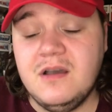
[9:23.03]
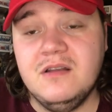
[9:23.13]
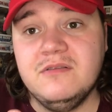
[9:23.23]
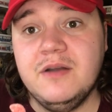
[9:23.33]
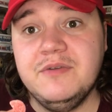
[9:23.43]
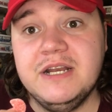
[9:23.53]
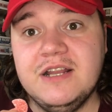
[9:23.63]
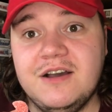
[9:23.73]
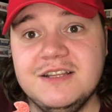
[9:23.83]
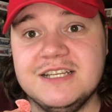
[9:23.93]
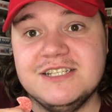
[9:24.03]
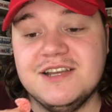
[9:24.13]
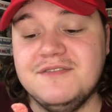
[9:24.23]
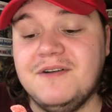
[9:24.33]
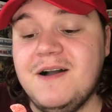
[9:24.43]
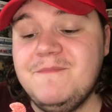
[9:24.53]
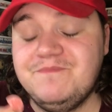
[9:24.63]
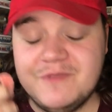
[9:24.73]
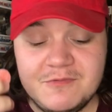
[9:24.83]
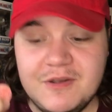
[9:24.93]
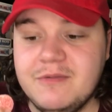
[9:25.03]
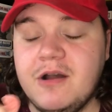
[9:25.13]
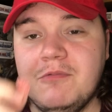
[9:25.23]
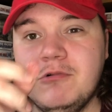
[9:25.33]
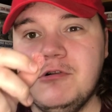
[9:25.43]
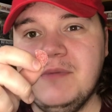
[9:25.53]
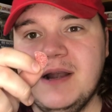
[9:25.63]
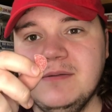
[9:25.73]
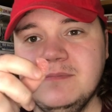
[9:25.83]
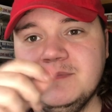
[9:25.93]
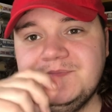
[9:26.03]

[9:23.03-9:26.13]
Well, I really like these so far. I've got a watermelon.